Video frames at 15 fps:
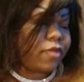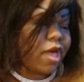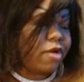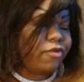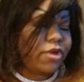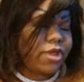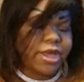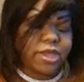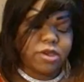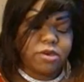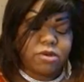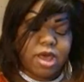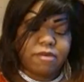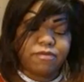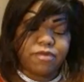I feel like
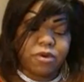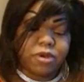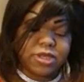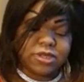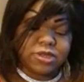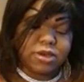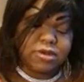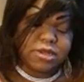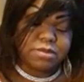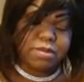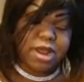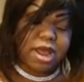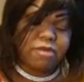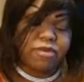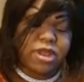you're not focused
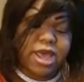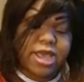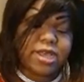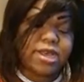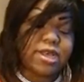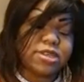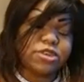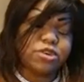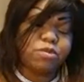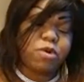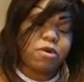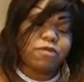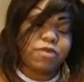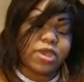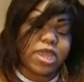on this, but I feel like
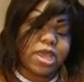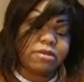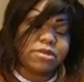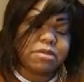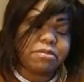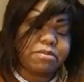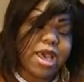because you won't forgive